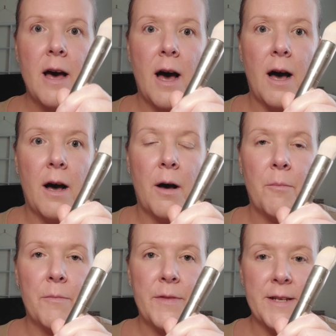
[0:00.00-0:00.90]

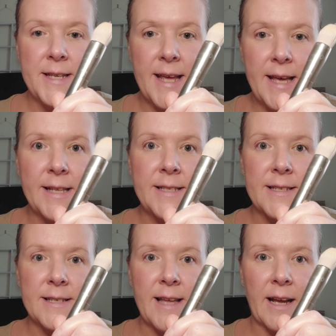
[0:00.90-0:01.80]
the
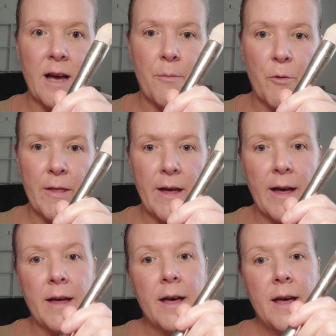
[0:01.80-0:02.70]
tins that come with
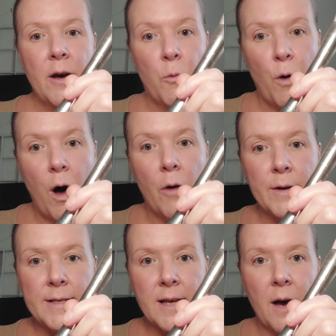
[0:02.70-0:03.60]
it will
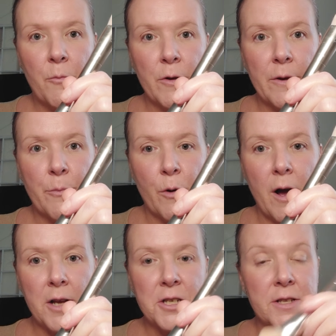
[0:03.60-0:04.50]
always come with a
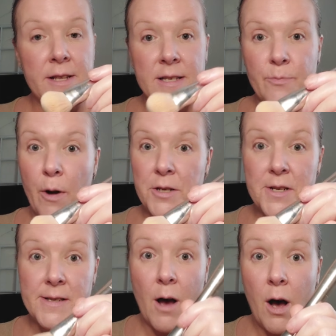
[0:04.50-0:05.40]
brush. This brush
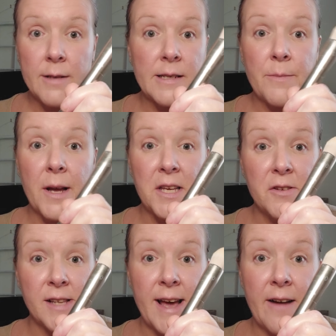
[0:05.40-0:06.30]
is awesome. I
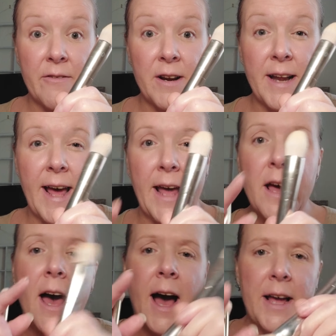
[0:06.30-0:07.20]
use it every day.
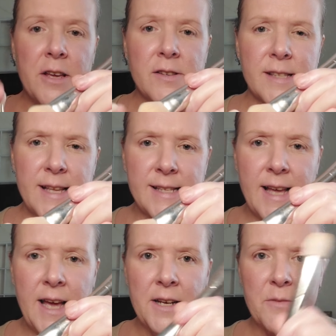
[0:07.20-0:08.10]
I use this
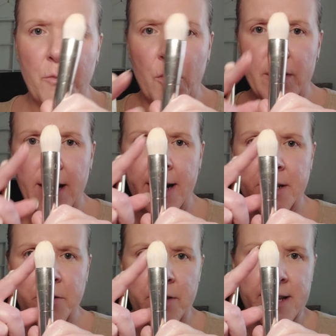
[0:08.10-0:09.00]
end more than I
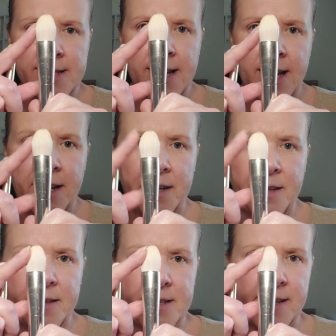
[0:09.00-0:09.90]
do this end.
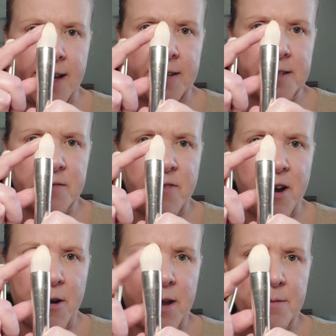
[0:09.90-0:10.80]
This end is
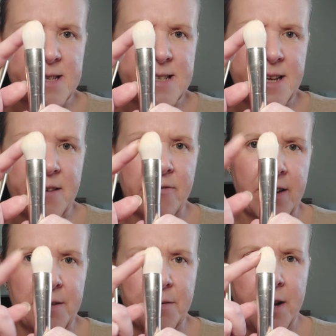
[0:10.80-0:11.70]
very stiff
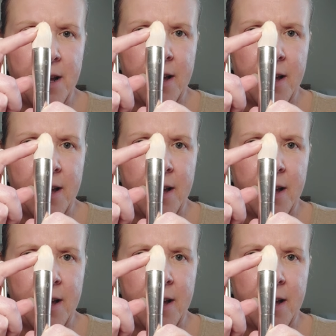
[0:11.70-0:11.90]
and